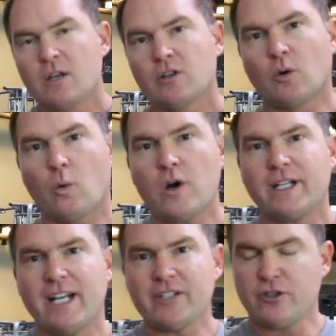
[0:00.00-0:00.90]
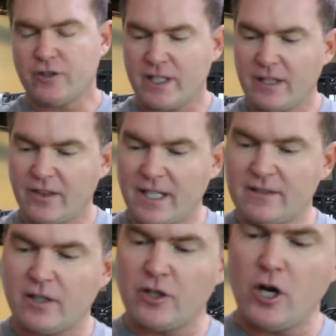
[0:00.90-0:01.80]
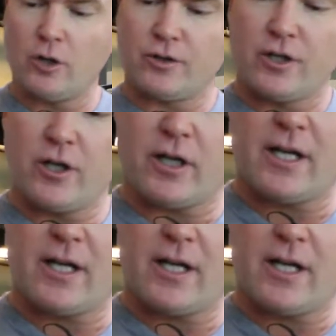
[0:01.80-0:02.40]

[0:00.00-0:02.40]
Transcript: The one interesting thing to note to your